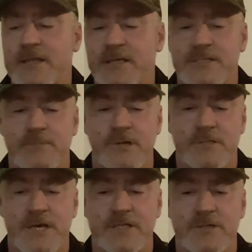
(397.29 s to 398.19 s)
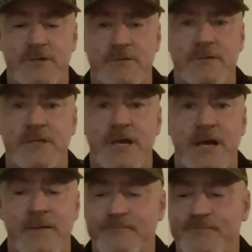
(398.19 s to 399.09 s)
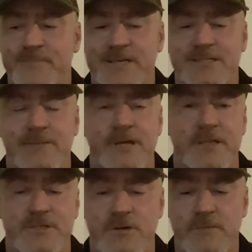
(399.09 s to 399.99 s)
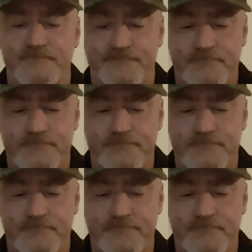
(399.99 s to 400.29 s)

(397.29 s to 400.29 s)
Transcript: That's something I'll touch on at some other time.